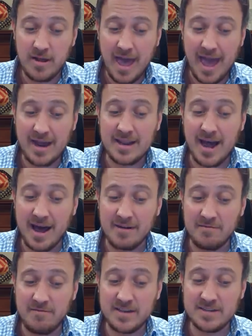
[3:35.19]
had
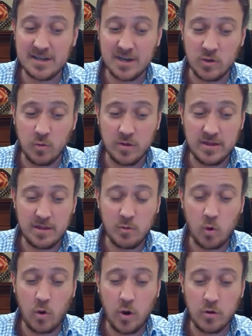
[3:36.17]
gotten physical with him,
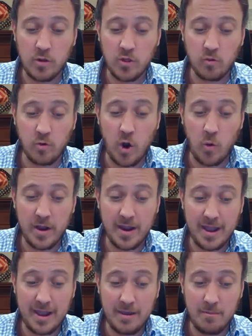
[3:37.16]
quote, throwing
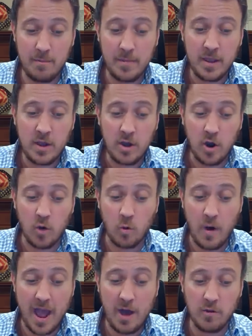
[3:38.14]
him
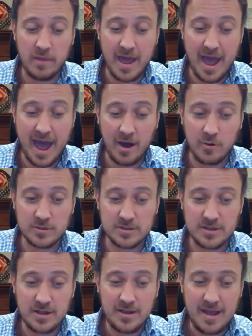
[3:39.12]
around the
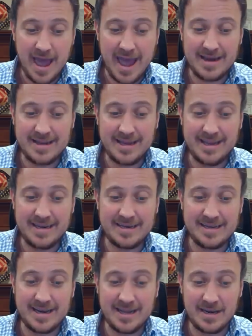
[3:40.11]
house and he
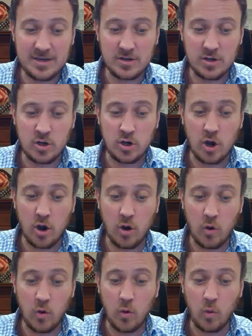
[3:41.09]
didn't
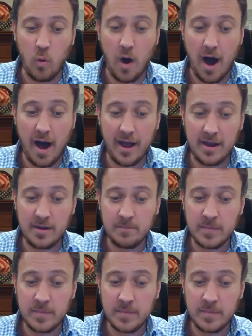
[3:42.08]
know why.